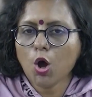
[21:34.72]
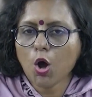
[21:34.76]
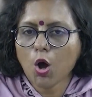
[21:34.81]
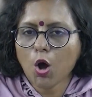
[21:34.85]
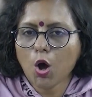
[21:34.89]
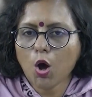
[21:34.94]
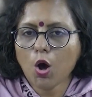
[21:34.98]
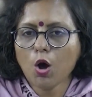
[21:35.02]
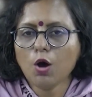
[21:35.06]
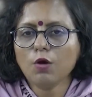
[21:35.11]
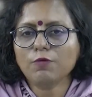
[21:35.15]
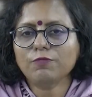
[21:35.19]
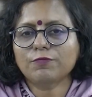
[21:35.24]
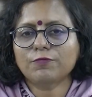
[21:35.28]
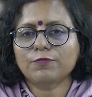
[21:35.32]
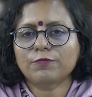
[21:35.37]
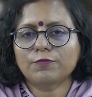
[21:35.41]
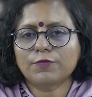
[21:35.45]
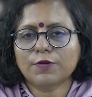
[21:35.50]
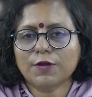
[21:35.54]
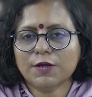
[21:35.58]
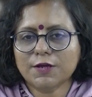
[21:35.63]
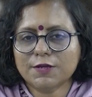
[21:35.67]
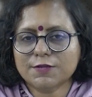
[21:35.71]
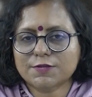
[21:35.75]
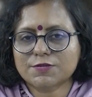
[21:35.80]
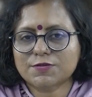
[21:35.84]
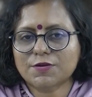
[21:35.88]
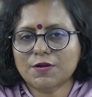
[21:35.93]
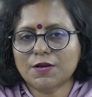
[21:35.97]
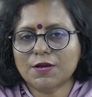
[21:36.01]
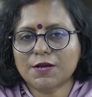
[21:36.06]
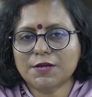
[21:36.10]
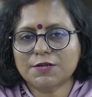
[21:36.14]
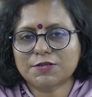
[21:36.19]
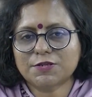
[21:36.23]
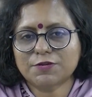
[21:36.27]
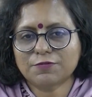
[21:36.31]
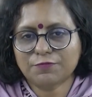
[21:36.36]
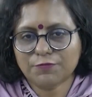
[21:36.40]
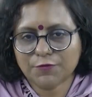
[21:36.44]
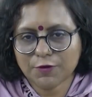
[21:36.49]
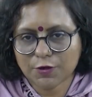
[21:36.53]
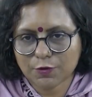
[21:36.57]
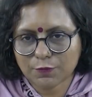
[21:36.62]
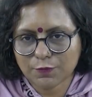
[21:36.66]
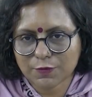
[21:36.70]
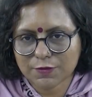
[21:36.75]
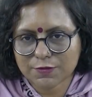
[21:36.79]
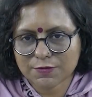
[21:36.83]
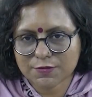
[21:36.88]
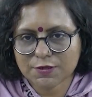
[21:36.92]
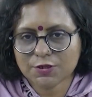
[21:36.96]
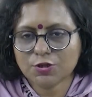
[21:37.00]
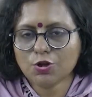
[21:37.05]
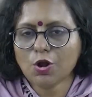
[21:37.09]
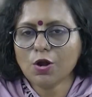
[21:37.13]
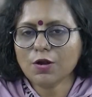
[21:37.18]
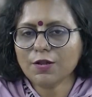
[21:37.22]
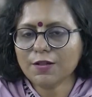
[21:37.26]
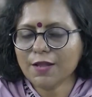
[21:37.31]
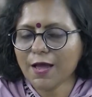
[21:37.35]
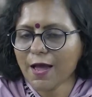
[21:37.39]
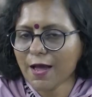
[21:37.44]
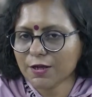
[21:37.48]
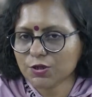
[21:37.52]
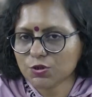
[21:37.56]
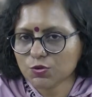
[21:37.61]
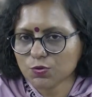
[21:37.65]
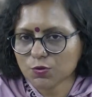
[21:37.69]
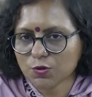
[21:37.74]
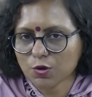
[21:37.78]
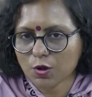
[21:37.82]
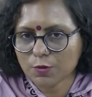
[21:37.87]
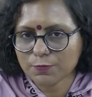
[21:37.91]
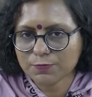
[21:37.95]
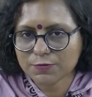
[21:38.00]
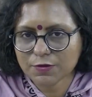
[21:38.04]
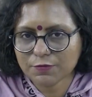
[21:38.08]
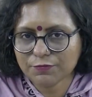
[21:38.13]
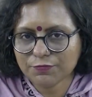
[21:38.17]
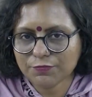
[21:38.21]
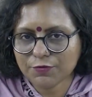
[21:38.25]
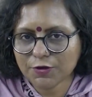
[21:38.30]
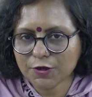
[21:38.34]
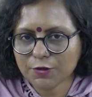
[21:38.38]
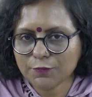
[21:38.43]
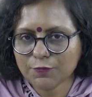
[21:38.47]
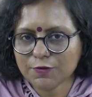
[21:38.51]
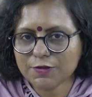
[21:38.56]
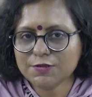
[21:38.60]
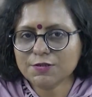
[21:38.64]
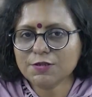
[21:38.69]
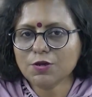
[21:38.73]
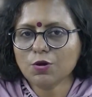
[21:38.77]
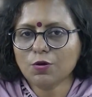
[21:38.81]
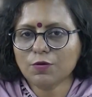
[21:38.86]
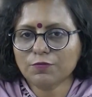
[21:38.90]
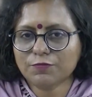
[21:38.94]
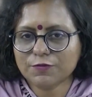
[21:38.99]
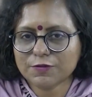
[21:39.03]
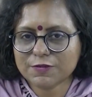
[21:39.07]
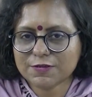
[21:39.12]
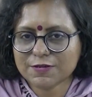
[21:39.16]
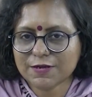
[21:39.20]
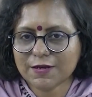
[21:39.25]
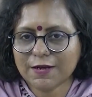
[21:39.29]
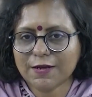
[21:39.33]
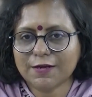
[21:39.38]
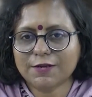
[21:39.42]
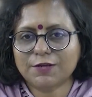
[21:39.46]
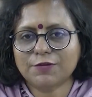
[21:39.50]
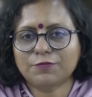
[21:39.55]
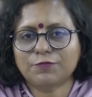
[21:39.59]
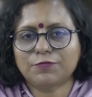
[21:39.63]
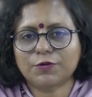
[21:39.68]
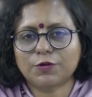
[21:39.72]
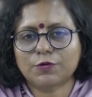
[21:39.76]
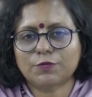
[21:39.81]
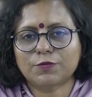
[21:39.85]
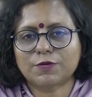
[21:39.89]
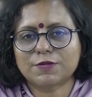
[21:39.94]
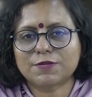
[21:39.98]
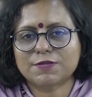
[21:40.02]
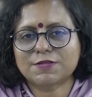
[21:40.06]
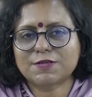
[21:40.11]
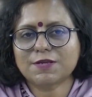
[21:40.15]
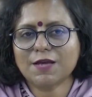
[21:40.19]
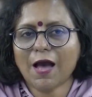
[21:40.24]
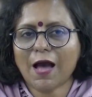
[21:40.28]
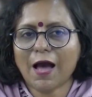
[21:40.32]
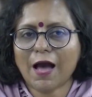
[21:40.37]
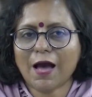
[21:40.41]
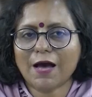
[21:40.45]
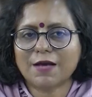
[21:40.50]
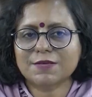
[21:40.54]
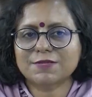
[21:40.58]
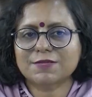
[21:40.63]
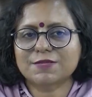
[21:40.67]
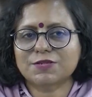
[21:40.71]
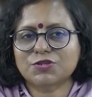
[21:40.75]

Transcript: of its relative frequency, not the actual observed frequency, of its relative frequency has the